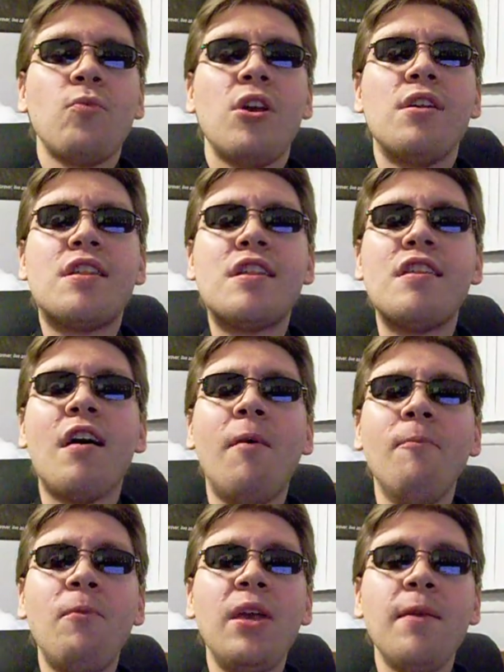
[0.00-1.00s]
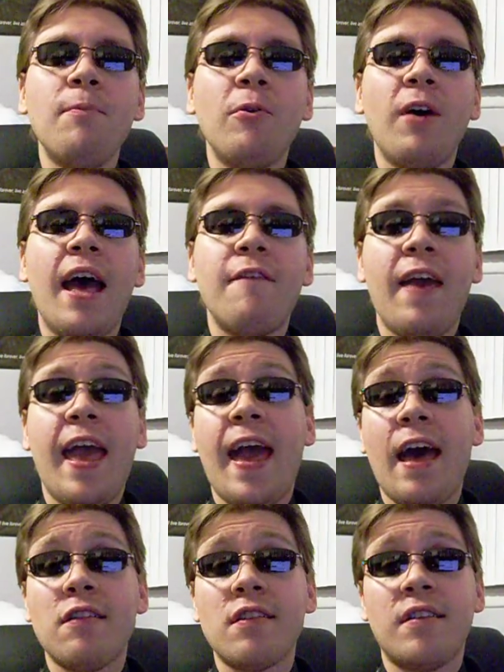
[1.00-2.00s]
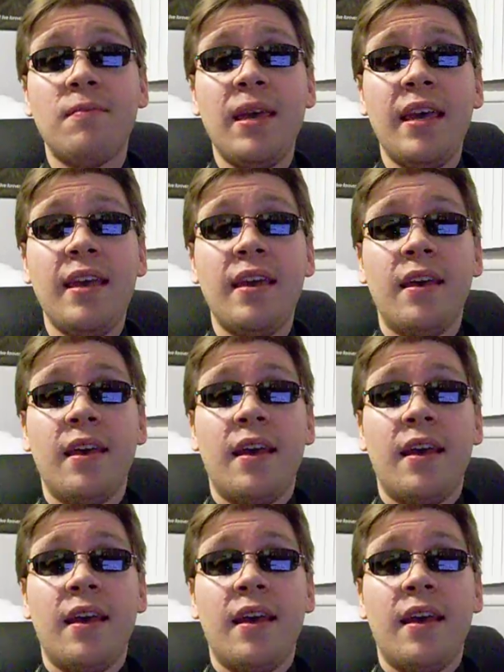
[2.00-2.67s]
some people have asked me,